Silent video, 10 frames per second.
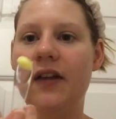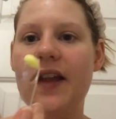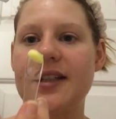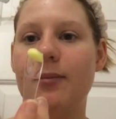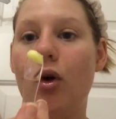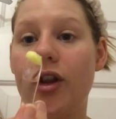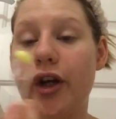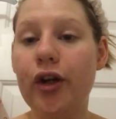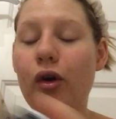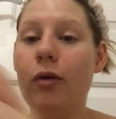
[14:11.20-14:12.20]
That's more than
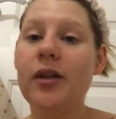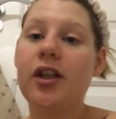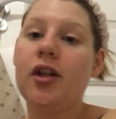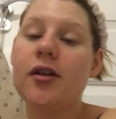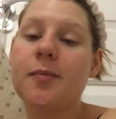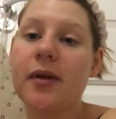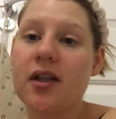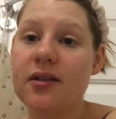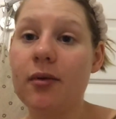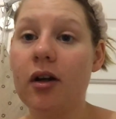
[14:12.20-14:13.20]
I normally use
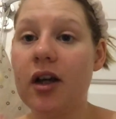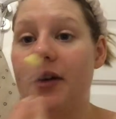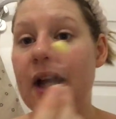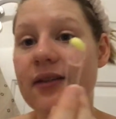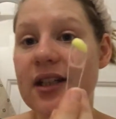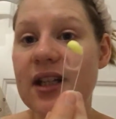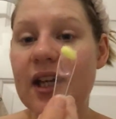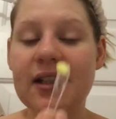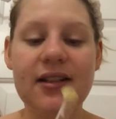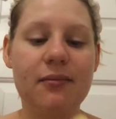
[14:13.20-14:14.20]
because I'm not going out
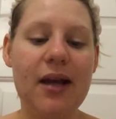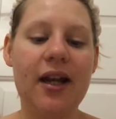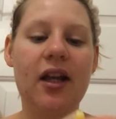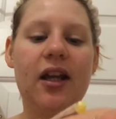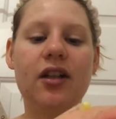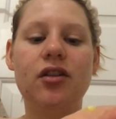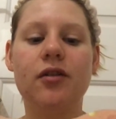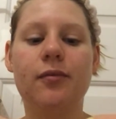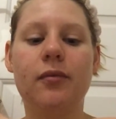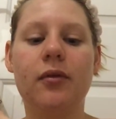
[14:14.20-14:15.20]
today, it doesn't matter, and I
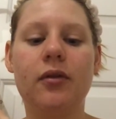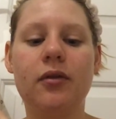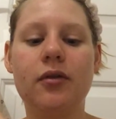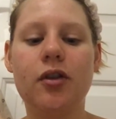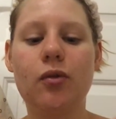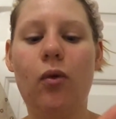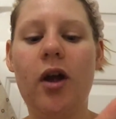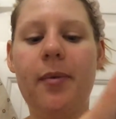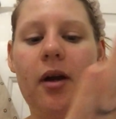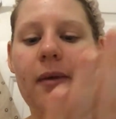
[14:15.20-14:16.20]
just
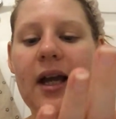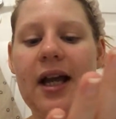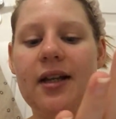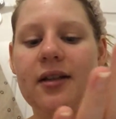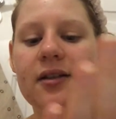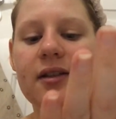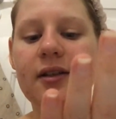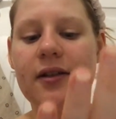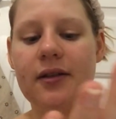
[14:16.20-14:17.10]
swipe it on my hand.